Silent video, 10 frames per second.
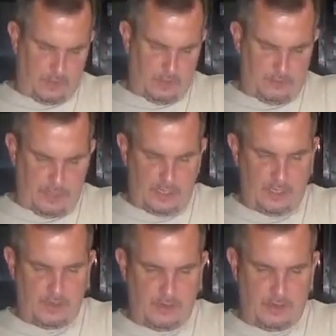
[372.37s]

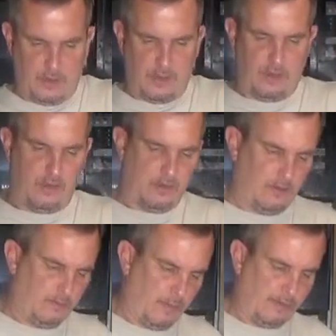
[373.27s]
depending on, you know,
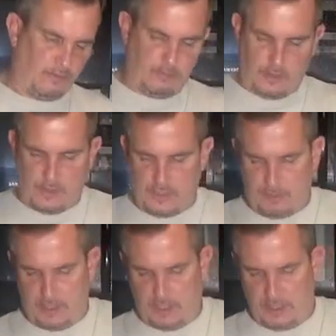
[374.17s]
my
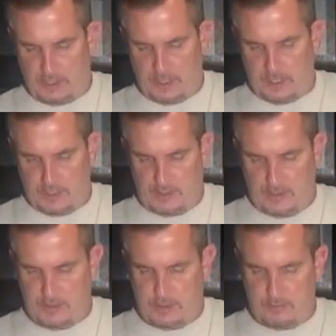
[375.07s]
recipe says
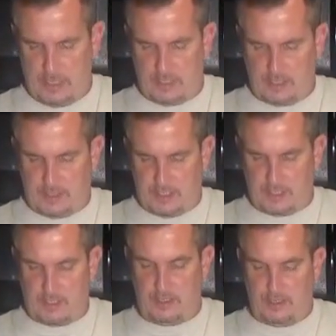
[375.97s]
to basically
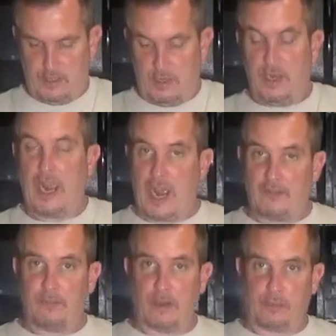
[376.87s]
take
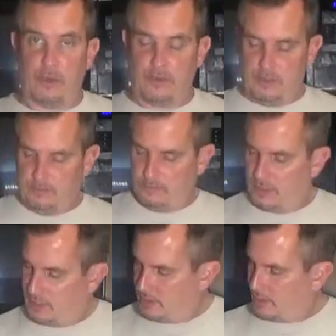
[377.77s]
half pepperoni,
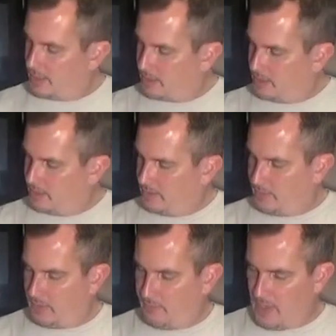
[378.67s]
but here I got the, if
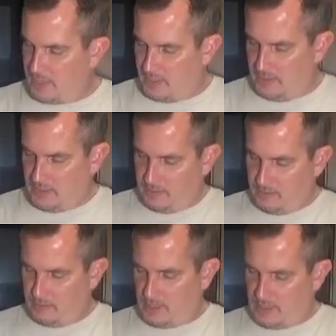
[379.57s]
you can find these,
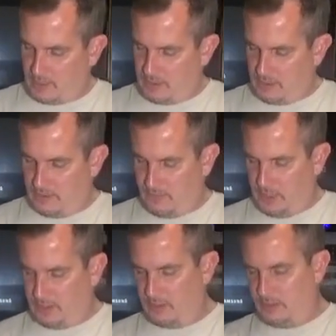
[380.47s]
they're kind of
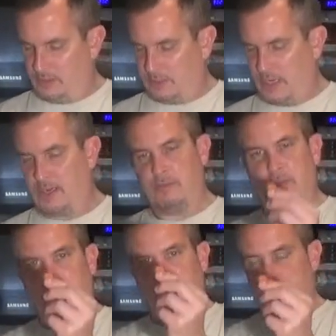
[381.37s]
convenient. They're little tiny,
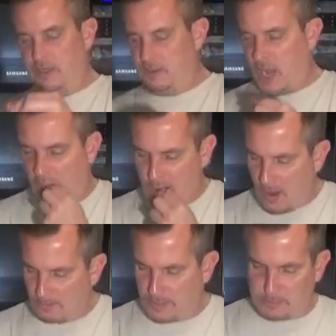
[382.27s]
little mini
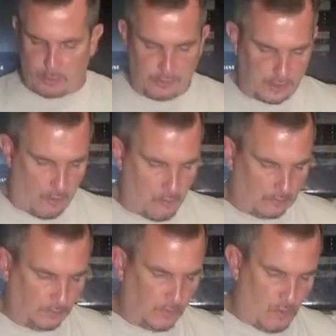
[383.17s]
pepperonis.
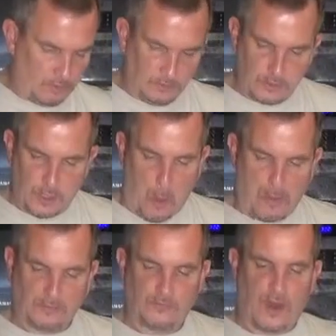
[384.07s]
Got
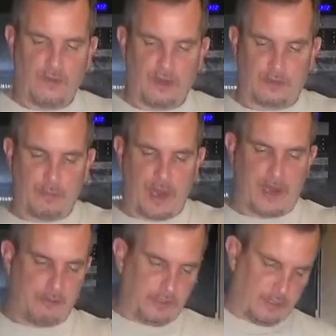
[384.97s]
5-ounce
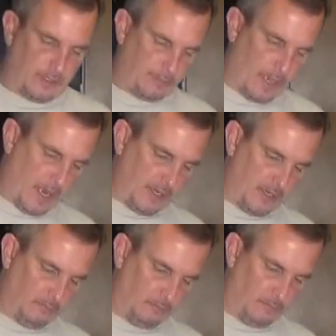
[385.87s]
bag, we just dump that in there,